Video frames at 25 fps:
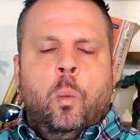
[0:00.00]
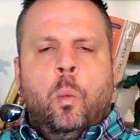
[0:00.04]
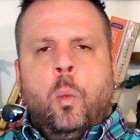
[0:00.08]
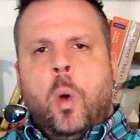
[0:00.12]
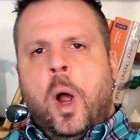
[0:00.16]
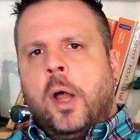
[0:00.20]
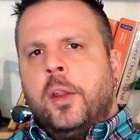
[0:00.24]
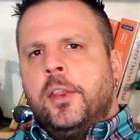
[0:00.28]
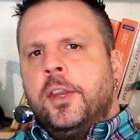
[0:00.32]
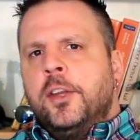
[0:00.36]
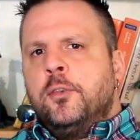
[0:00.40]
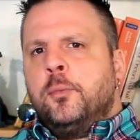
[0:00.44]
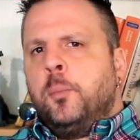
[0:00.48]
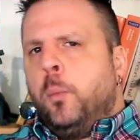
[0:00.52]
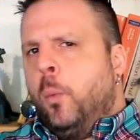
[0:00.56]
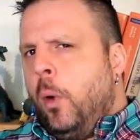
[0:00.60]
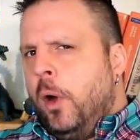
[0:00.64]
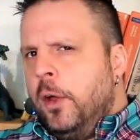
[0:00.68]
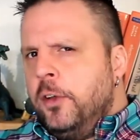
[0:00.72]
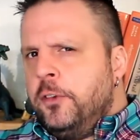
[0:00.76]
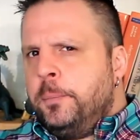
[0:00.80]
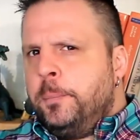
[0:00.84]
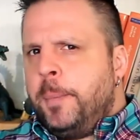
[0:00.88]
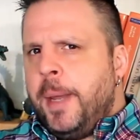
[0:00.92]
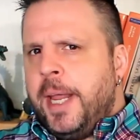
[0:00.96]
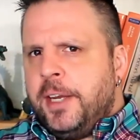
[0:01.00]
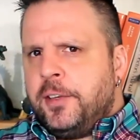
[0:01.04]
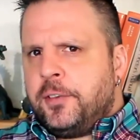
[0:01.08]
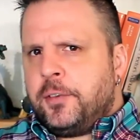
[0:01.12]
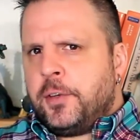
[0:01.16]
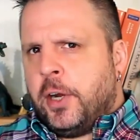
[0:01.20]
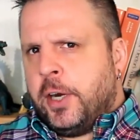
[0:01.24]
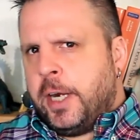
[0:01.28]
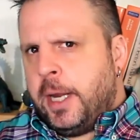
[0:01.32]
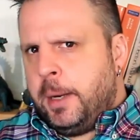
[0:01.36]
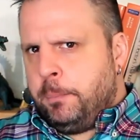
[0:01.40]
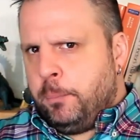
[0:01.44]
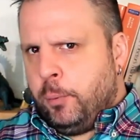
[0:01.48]
While this was based
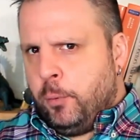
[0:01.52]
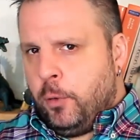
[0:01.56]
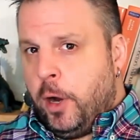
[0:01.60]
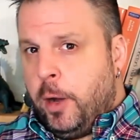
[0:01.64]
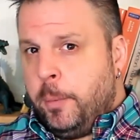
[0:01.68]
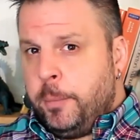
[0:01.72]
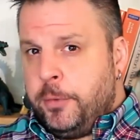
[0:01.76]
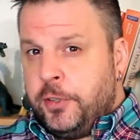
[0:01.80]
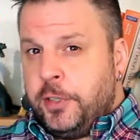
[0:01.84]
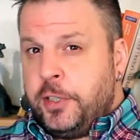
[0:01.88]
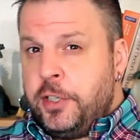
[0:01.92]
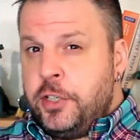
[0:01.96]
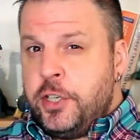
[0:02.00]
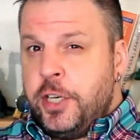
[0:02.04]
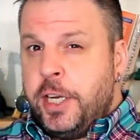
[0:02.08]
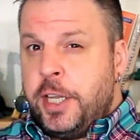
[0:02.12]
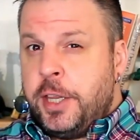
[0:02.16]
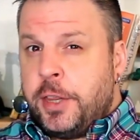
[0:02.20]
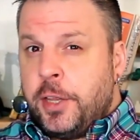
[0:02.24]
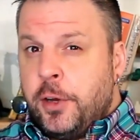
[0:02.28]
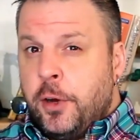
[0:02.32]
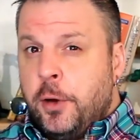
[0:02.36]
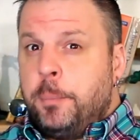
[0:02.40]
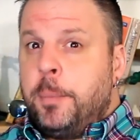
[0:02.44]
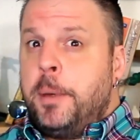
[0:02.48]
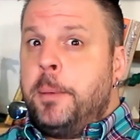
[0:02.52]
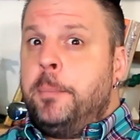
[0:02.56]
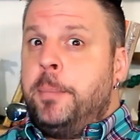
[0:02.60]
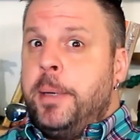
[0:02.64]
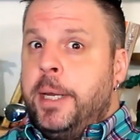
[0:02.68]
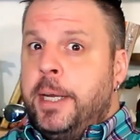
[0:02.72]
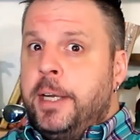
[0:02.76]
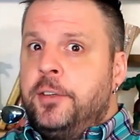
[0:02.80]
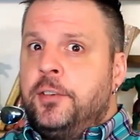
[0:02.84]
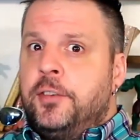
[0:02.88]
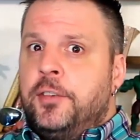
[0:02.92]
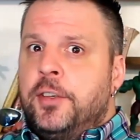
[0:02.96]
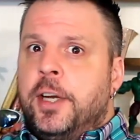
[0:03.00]
on a promising gene therapy
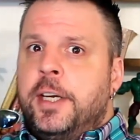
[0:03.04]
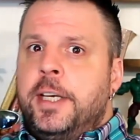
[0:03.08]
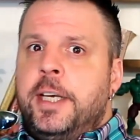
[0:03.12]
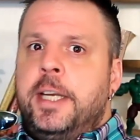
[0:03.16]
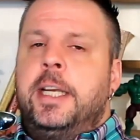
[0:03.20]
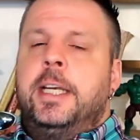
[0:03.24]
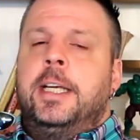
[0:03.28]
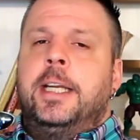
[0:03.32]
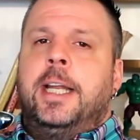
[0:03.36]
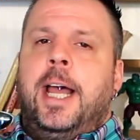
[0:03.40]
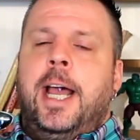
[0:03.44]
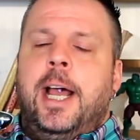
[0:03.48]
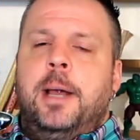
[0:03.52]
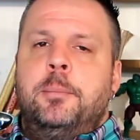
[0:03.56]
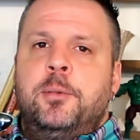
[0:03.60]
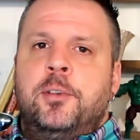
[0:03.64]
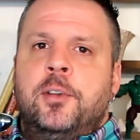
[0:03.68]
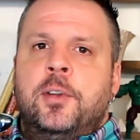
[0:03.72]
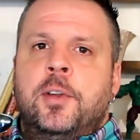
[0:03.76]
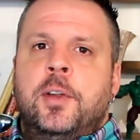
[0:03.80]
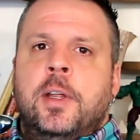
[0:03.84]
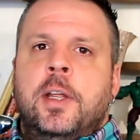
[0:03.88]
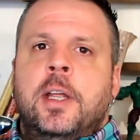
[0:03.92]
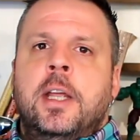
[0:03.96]
being studied in labs,